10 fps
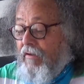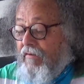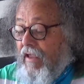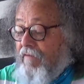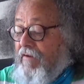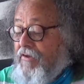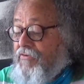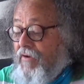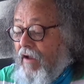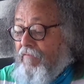David has
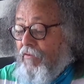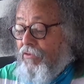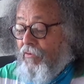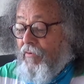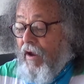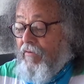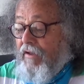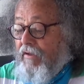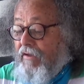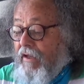traveled throughout
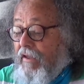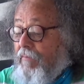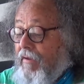India and the